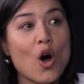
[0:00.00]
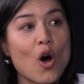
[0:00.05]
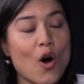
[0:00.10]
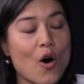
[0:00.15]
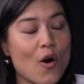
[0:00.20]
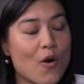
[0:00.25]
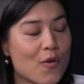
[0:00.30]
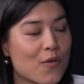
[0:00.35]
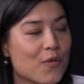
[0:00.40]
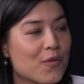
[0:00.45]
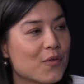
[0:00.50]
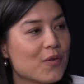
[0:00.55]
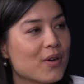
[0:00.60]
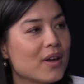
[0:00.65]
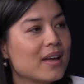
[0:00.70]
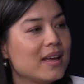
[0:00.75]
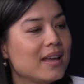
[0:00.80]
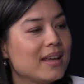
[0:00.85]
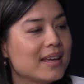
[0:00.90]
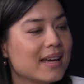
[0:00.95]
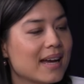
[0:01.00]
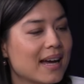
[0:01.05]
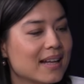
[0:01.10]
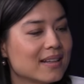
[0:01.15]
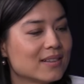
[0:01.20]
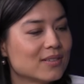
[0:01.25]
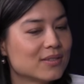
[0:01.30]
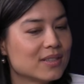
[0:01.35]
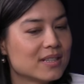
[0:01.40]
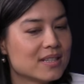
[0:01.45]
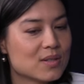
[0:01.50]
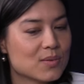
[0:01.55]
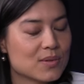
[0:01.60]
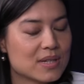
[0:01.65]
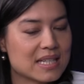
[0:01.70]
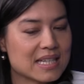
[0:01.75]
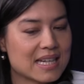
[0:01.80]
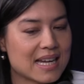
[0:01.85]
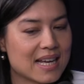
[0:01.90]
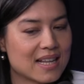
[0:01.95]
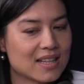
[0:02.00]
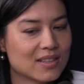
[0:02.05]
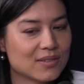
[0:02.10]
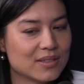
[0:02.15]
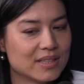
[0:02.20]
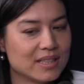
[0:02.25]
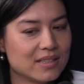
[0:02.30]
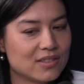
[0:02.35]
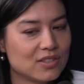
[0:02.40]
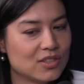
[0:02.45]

of a gallery, a Swiss gallery,